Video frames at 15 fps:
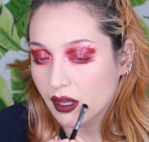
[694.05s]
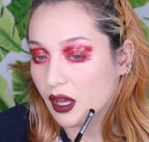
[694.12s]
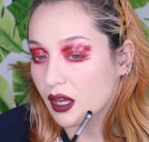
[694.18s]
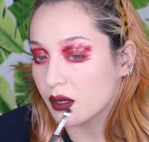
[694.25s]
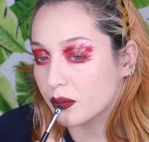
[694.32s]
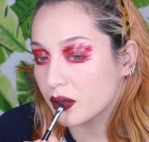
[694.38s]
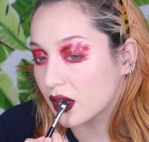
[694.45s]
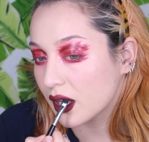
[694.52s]

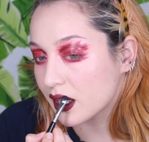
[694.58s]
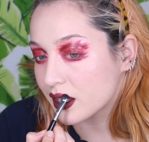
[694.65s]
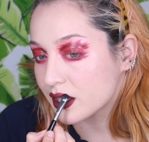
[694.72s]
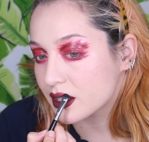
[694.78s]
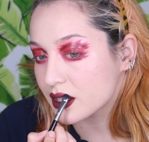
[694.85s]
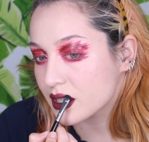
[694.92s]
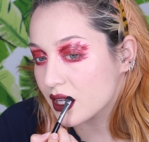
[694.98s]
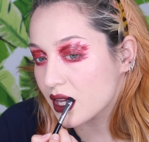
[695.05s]
and a
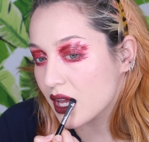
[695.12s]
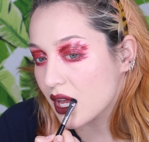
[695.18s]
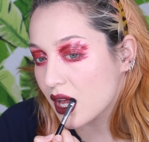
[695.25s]
place